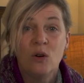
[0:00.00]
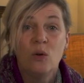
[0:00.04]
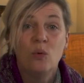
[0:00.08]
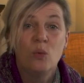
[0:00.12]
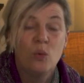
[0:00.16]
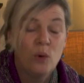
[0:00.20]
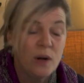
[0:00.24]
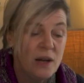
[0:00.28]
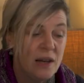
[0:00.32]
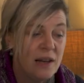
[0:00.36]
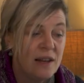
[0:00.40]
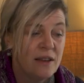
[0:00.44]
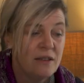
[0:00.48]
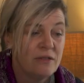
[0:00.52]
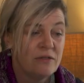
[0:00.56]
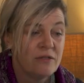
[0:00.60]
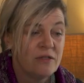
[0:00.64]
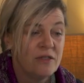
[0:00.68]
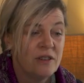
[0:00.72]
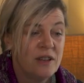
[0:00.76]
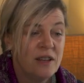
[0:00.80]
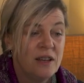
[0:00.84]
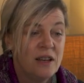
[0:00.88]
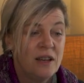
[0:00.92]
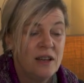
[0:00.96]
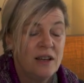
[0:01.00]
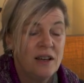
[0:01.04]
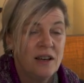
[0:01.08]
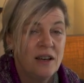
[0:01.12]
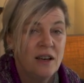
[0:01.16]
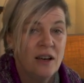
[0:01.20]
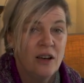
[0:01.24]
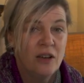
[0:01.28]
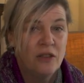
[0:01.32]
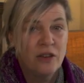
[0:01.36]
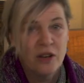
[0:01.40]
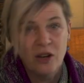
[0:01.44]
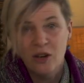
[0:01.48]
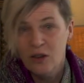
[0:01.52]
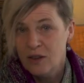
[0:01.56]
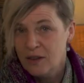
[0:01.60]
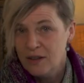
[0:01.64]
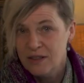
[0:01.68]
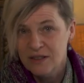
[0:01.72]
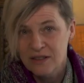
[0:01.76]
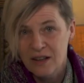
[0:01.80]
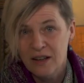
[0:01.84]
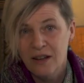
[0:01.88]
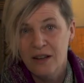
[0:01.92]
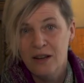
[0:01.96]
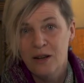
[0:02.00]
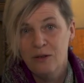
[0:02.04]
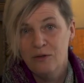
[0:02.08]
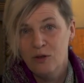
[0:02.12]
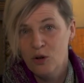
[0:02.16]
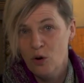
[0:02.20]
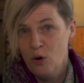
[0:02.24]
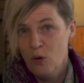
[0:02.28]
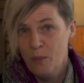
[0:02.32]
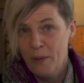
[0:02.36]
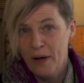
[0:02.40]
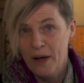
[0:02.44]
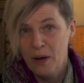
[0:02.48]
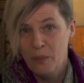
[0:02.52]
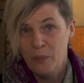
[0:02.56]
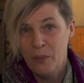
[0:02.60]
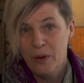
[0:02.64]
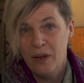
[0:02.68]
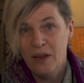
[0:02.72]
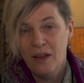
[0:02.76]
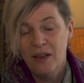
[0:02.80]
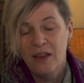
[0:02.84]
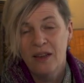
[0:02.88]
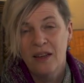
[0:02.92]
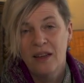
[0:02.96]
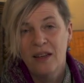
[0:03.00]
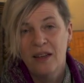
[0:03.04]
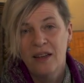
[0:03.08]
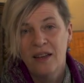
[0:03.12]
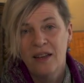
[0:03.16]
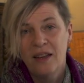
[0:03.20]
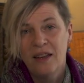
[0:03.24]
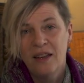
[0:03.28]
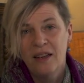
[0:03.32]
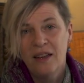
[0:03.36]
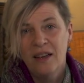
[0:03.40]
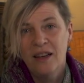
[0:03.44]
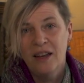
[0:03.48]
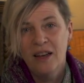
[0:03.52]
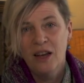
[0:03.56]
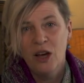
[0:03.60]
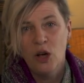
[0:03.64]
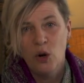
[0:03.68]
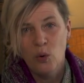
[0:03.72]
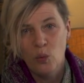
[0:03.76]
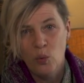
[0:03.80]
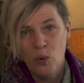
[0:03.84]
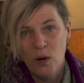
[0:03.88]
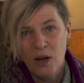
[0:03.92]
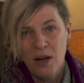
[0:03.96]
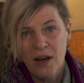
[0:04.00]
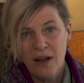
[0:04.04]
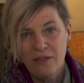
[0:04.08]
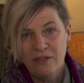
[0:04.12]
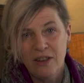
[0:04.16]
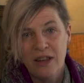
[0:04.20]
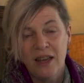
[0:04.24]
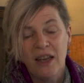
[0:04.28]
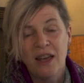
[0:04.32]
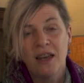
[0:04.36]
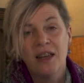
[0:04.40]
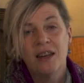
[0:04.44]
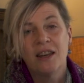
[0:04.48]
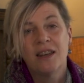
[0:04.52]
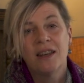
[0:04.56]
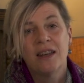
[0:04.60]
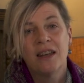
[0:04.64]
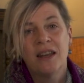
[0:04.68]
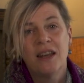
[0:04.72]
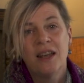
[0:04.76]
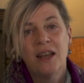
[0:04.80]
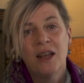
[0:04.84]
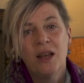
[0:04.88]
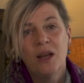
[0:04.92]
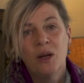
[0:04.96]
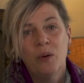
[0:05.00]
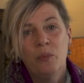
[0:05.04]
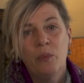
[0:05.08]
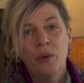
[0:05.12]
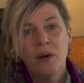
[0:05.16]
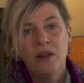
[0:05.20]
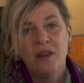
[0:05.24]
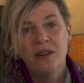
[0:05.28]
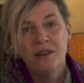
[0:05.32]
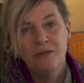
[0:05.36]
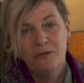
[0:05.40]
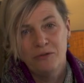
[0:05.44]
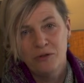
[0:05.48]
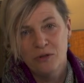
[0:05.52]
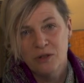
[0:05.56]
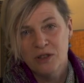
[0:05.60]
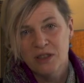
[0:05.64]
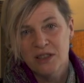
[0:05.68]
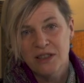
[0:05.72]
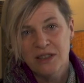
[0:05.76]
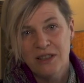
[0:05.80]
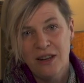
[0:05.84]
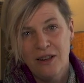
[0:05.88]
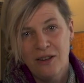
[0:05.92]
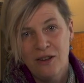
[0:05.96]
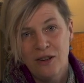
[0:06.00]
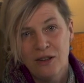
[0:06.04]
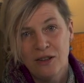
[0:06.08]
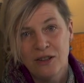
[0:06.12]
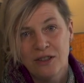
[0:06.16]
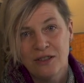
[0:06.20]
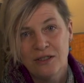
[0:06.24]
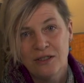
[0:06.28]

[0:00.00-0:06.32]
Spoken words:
We live on the other side of your map, and we navigate by different stars.